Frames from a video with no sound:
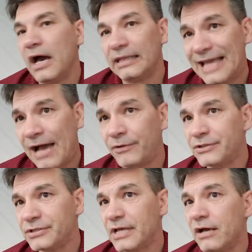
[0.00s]
Allow
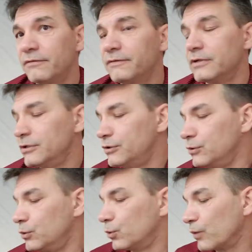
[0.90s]
yourself to
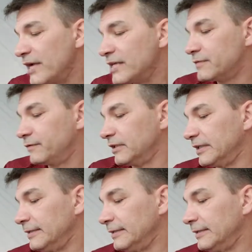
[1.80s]
gracefully